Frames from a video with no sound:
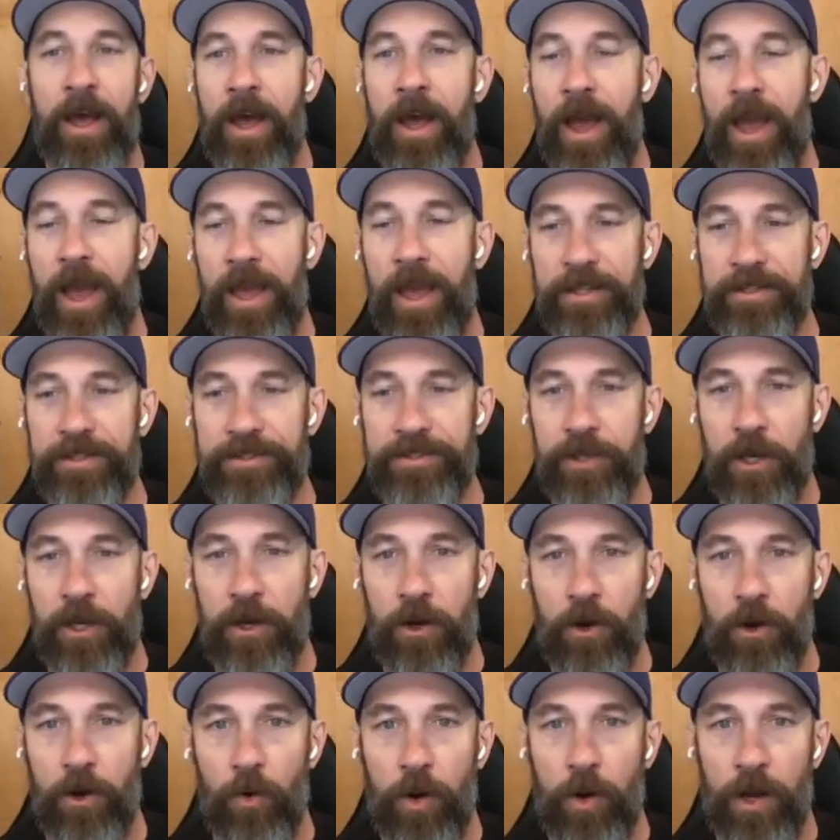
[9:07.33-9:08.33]
And
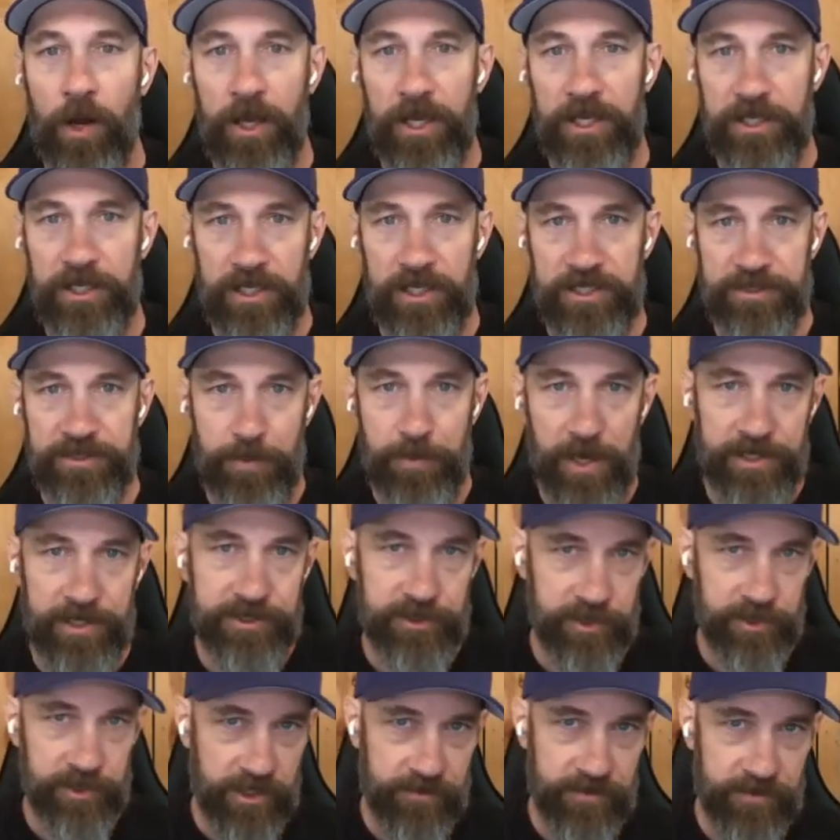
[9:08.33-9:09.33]
so
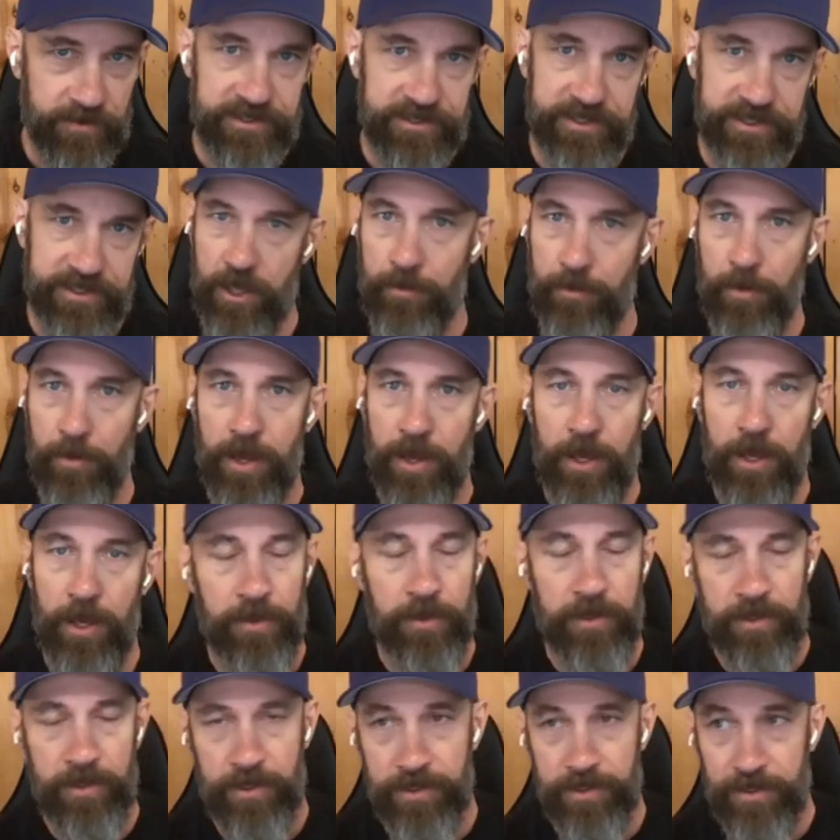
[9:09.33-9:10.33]
especially
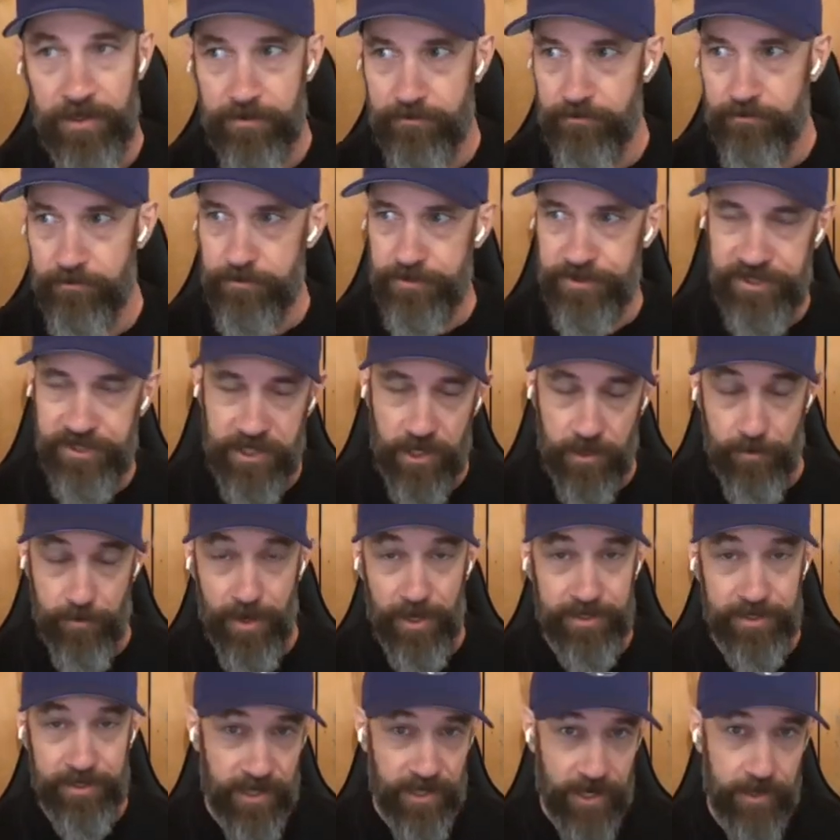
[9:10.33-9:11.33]
the
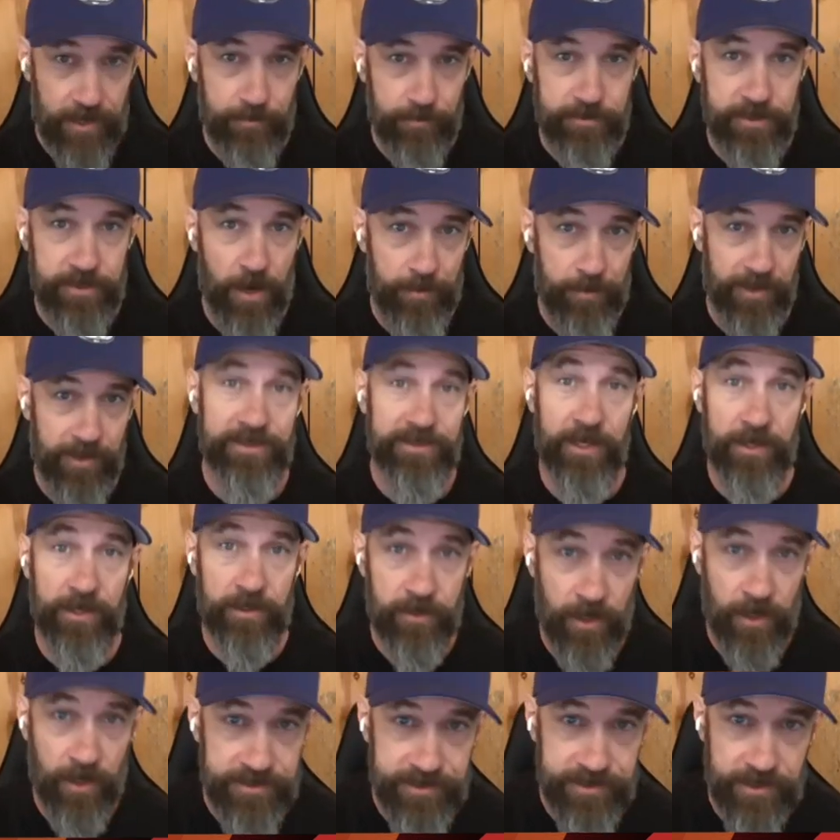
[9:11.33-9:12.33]
CMA type topics like
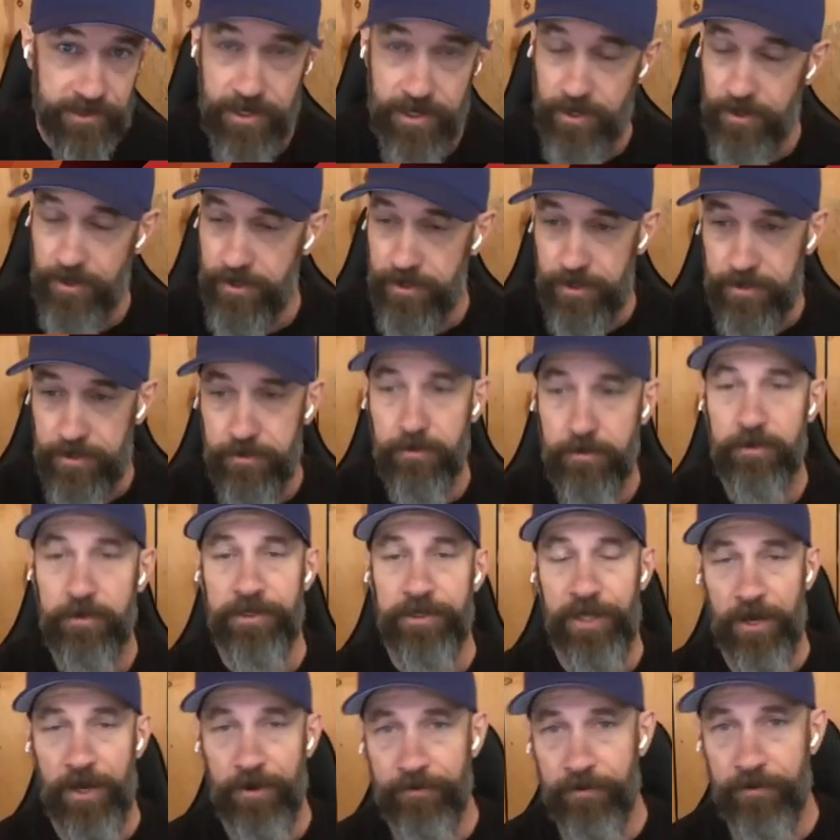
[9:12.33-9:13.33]
cost accounting,
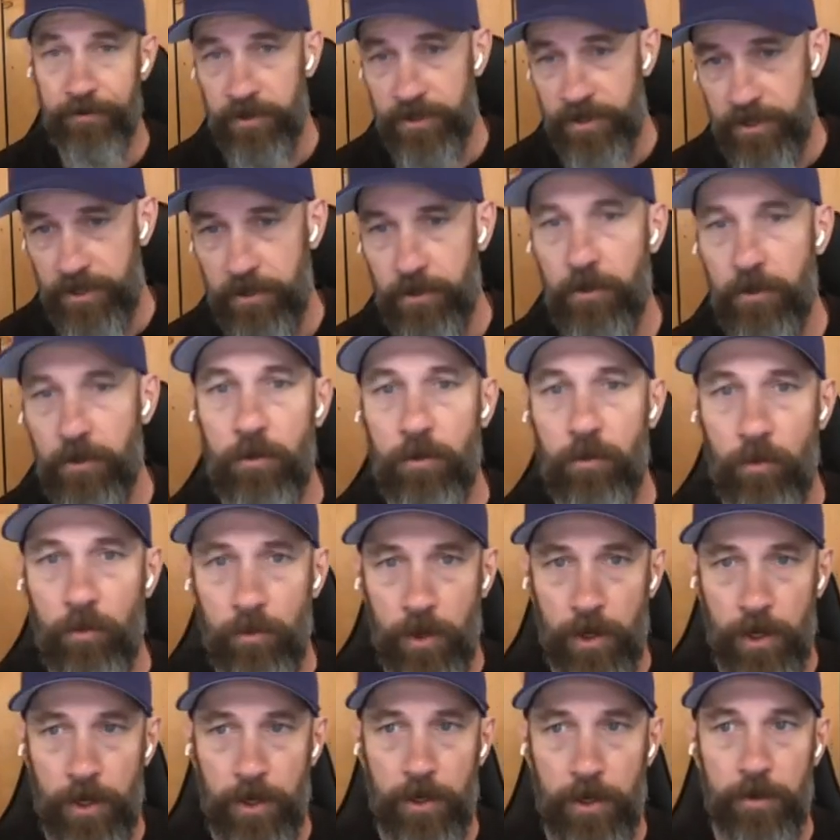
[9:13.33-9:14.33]
definitely
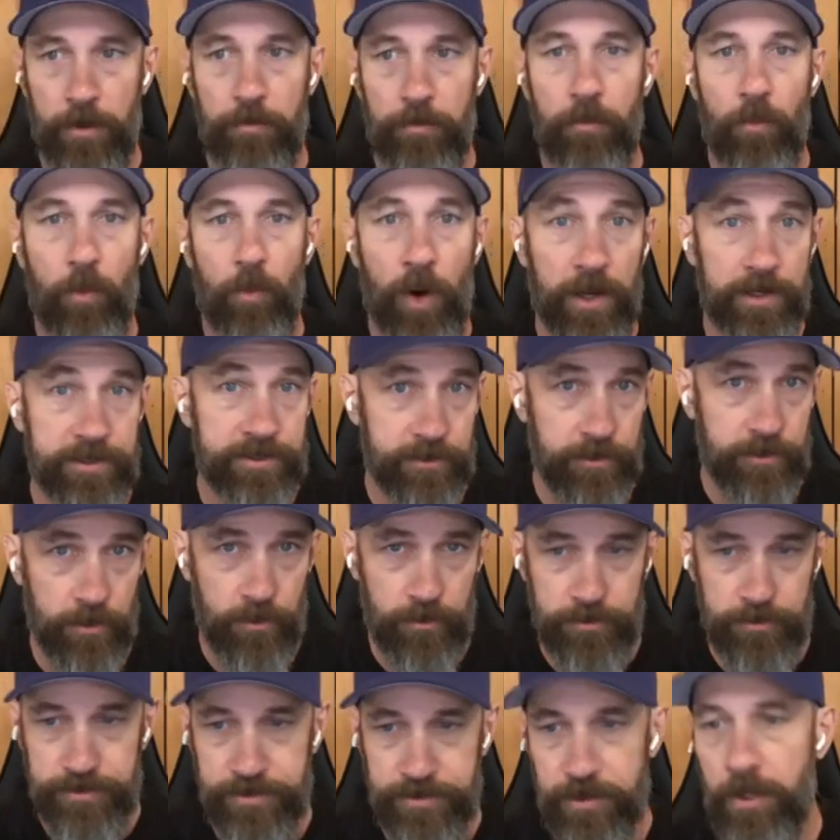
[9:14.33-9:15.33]
watch
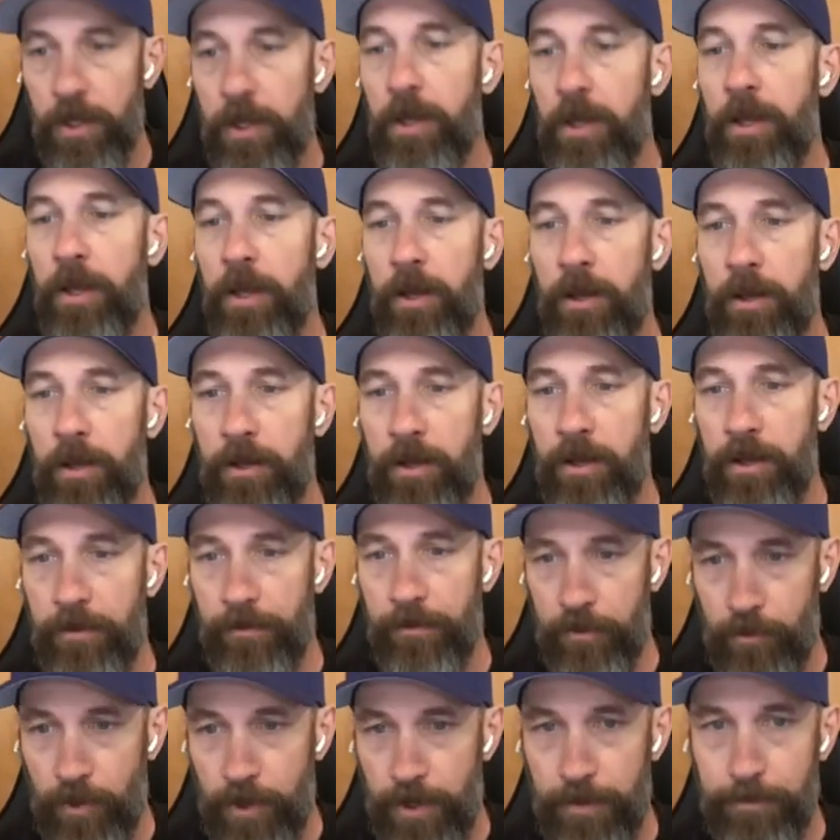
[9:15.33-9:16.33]
those in
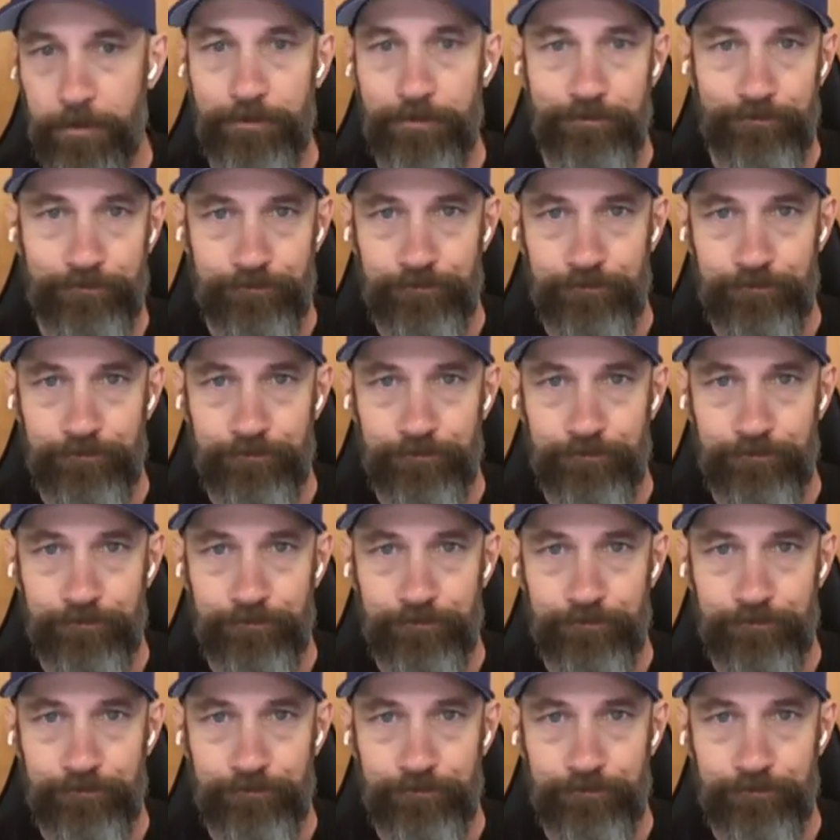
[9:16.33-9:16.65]
the cram.